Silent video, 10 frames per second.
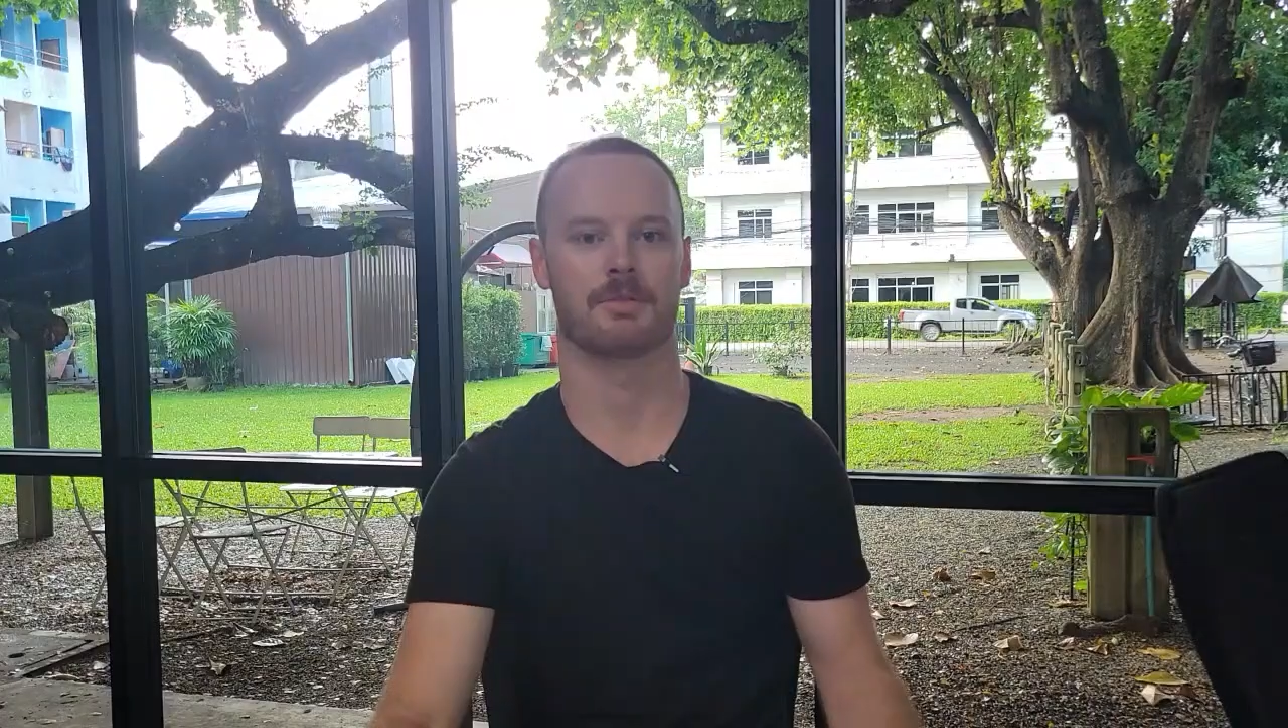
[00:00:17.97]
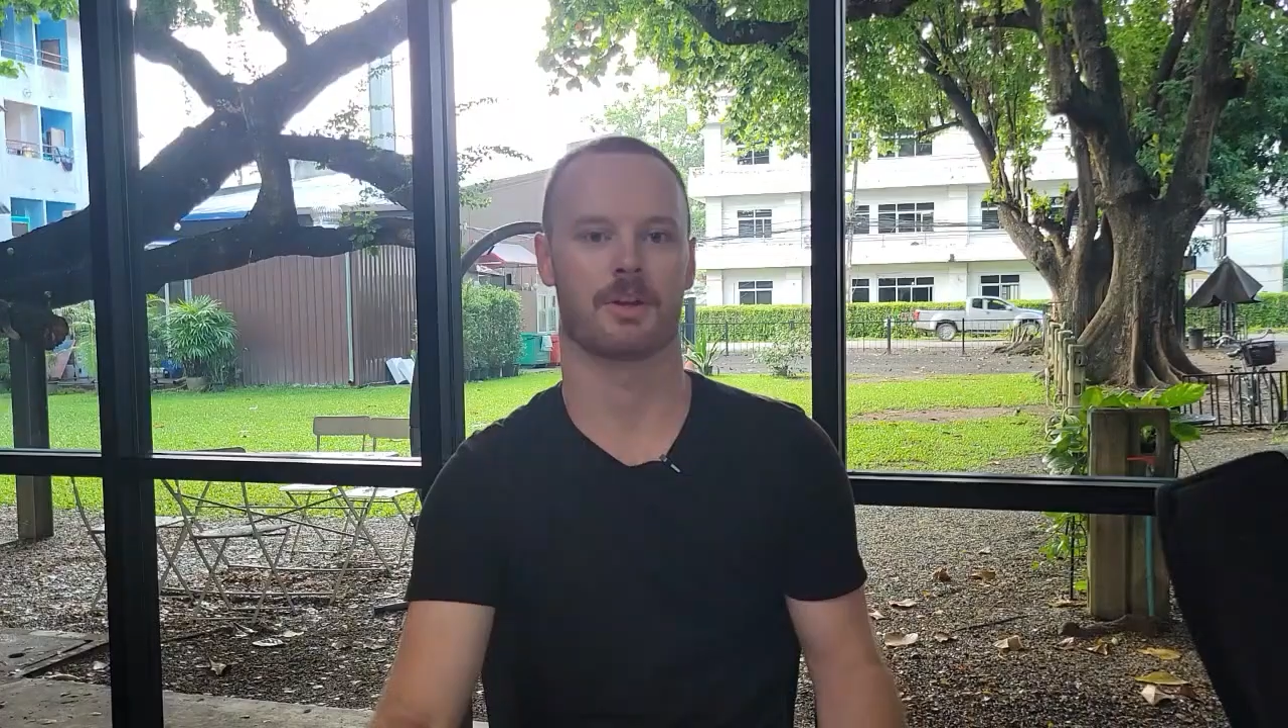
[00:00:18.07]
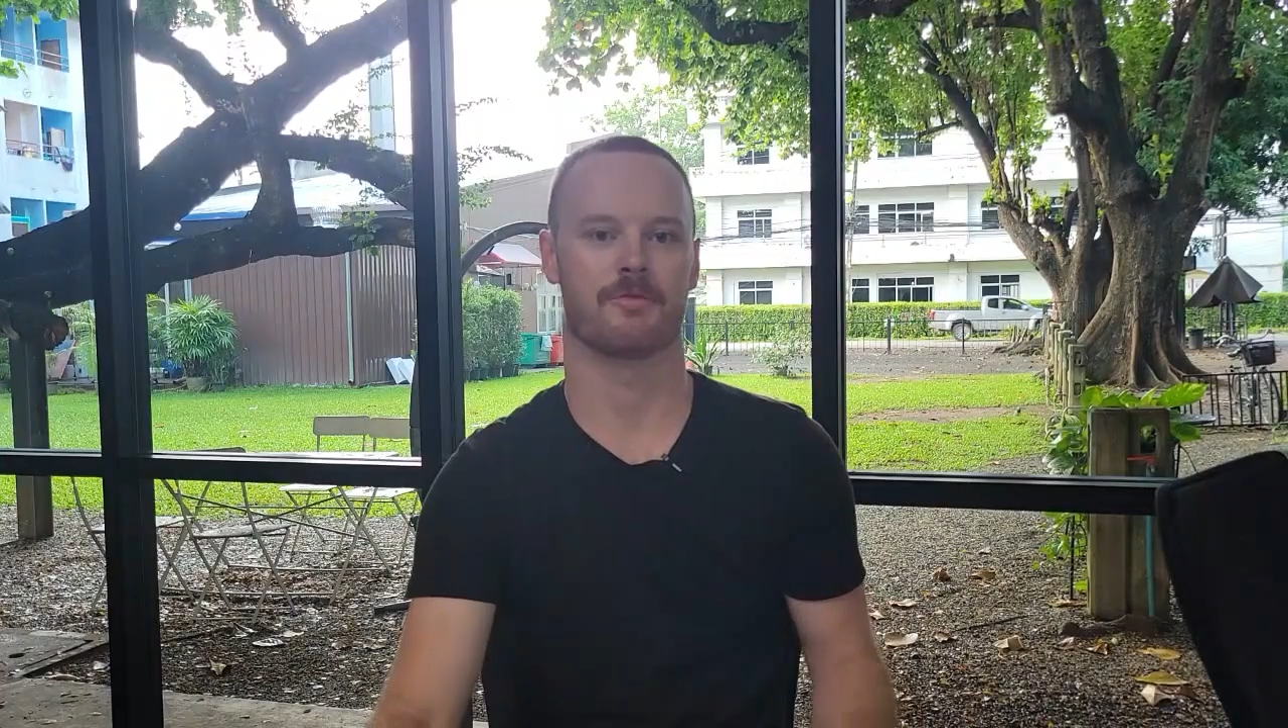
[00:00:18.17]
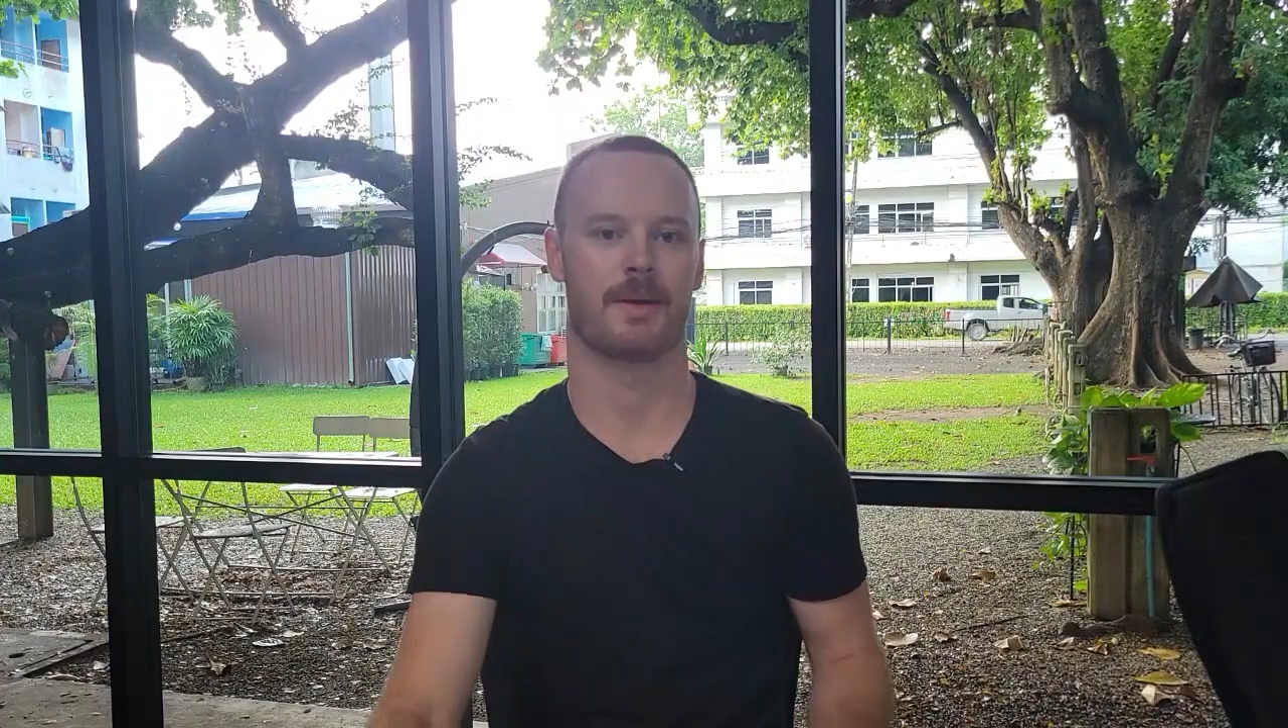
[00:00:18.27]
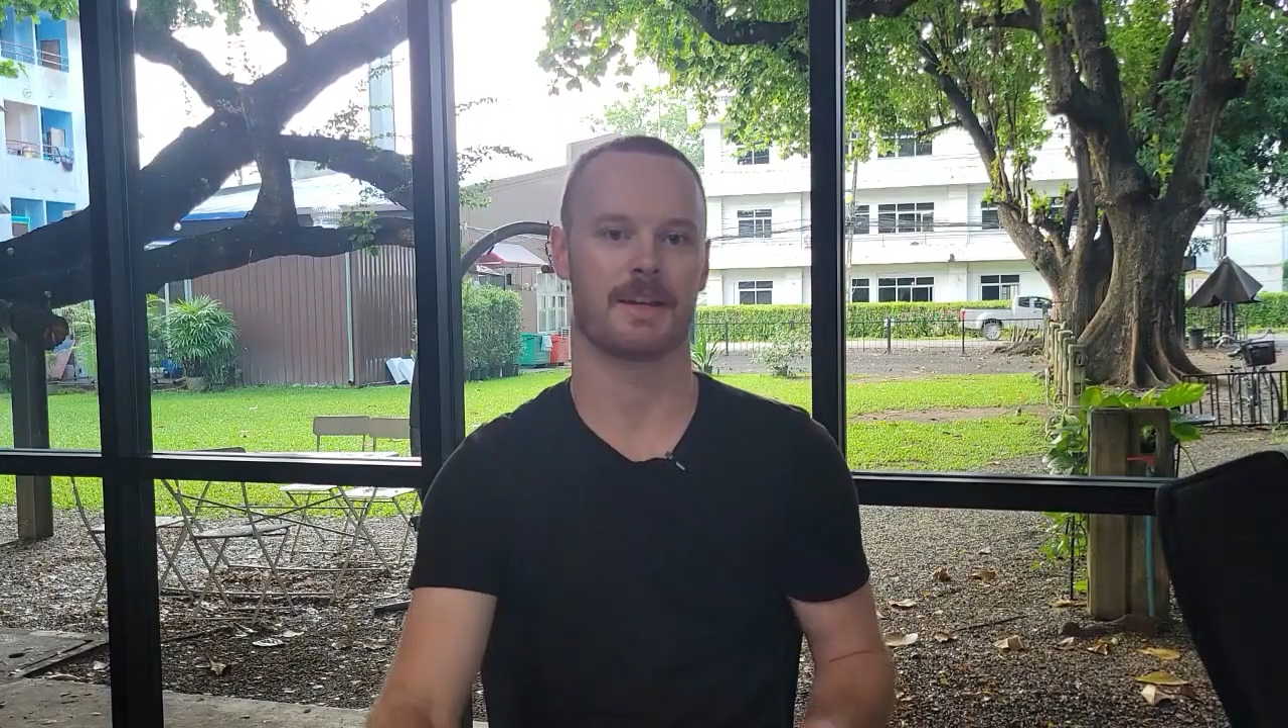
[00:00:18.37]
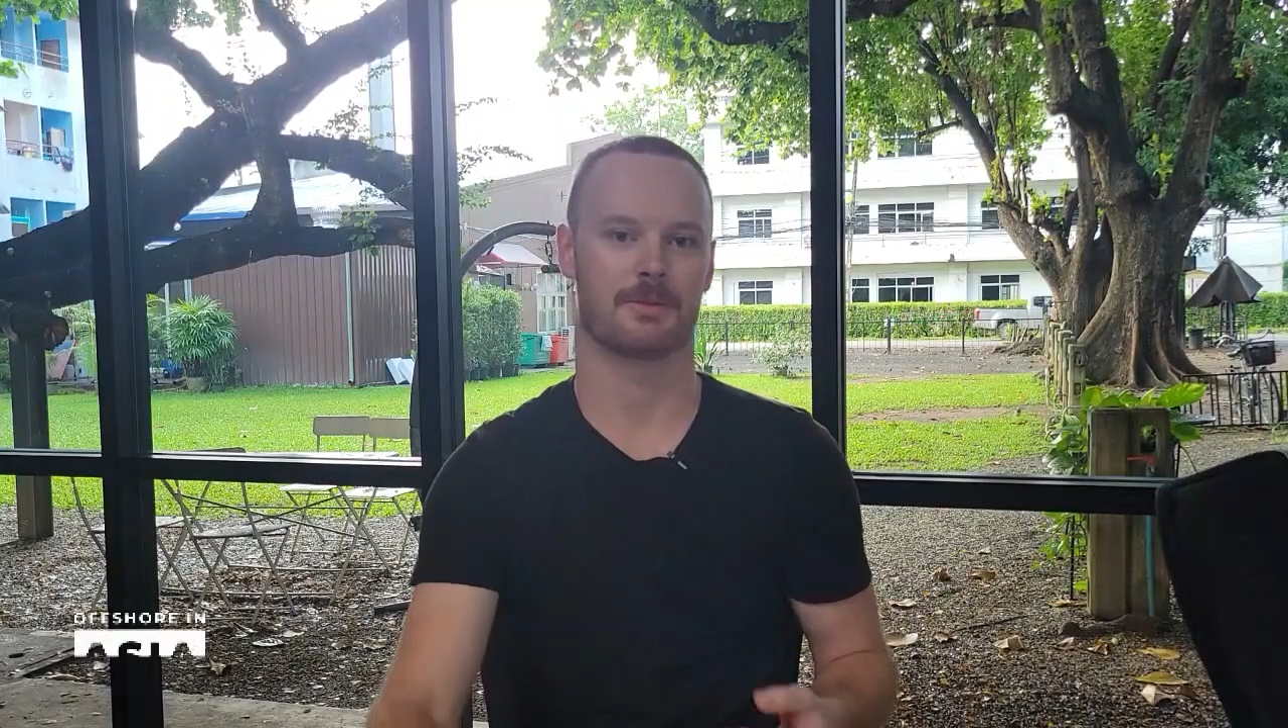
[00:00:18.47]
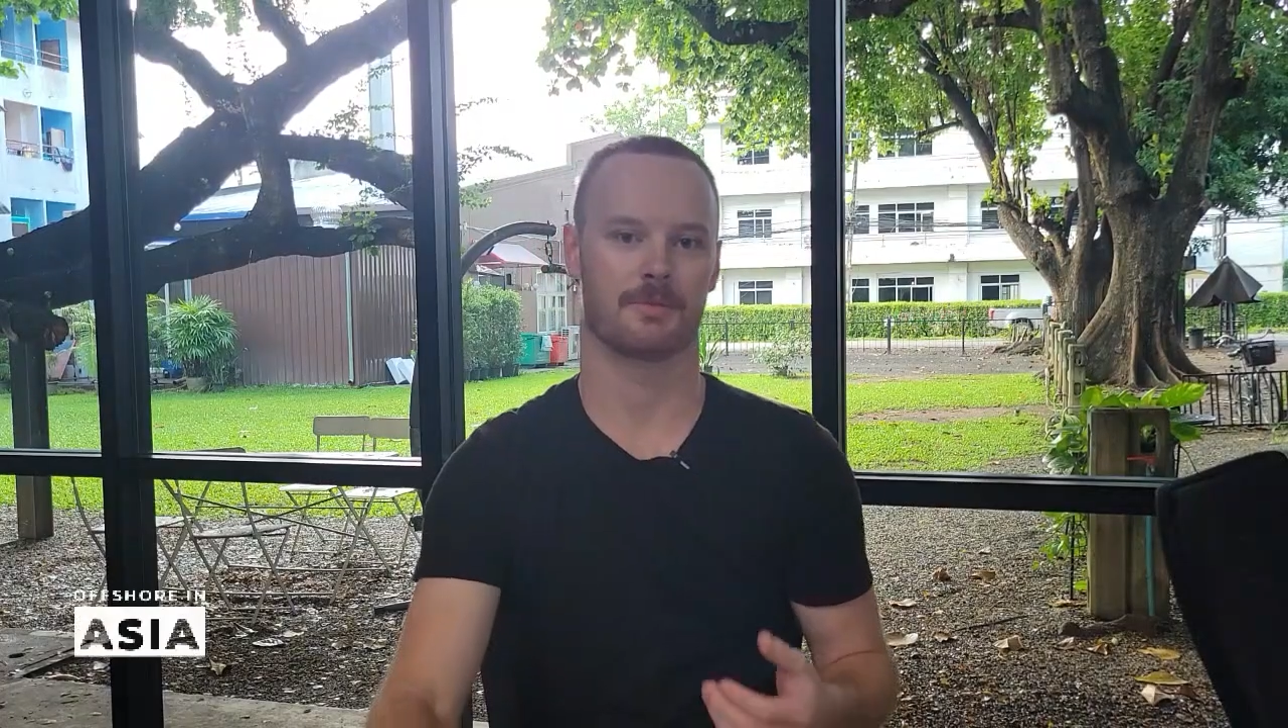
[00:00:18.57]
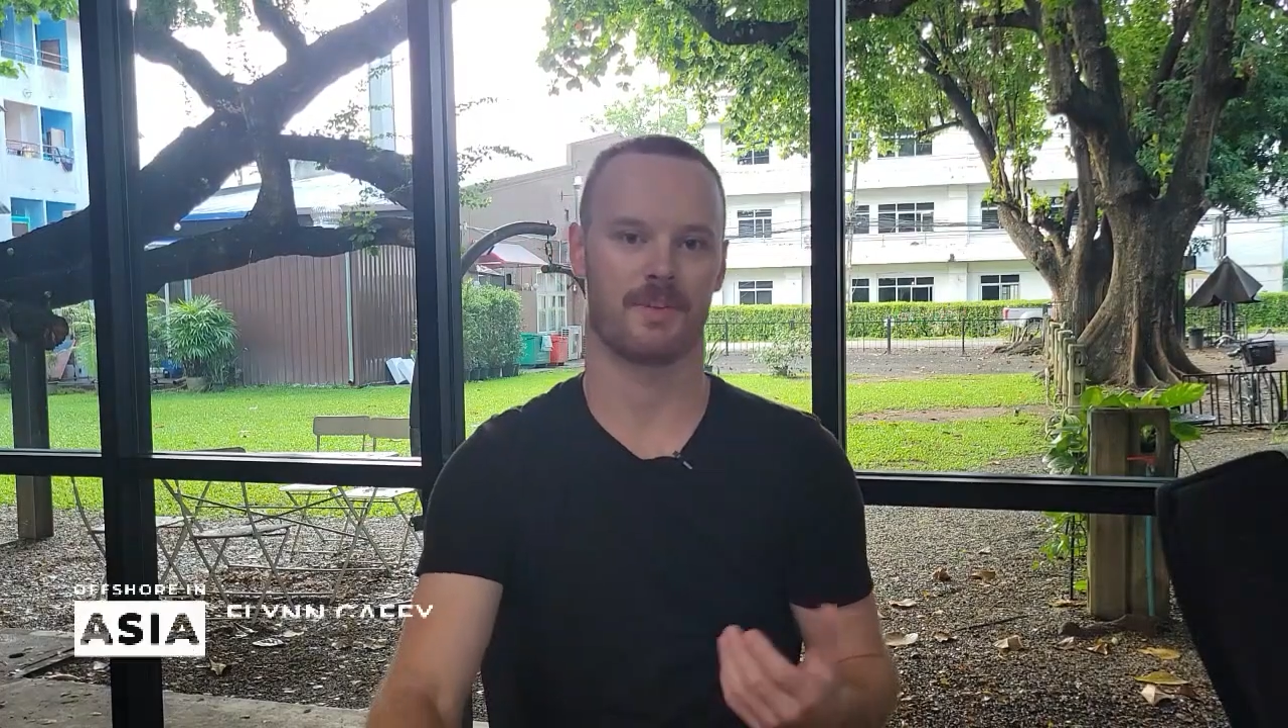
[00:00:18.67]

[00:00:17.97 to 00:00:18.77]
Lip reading: a lot of money to